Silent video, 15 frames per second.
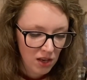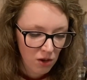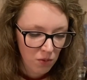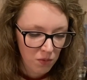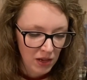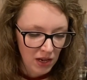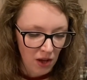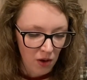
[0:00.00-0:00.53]

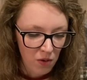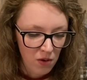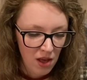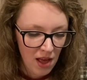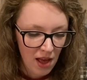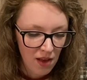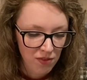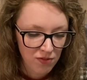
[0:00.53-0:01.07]
Karino,
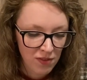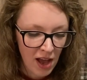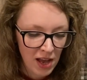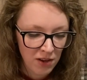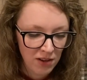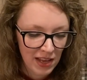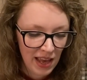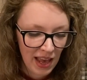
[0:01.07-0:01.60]
a
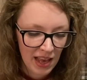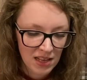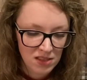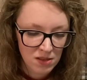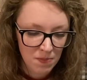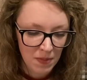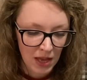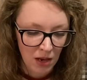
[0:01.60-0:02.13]
fiery,
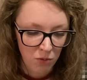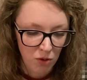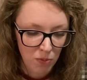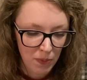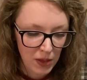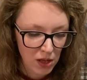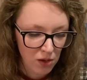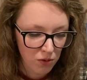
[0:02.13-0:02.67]
handsome man with
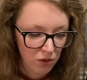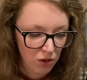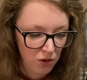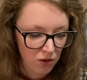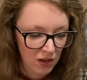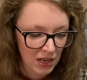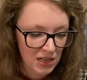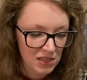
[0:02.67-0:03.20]
peculiar
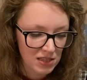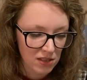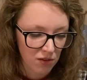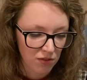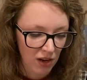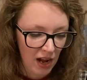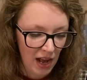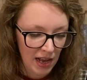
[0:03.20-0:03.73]
green and
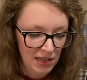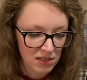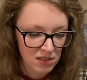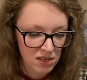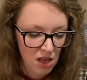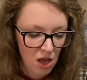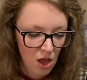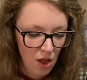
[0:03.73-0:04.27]
silver eyes.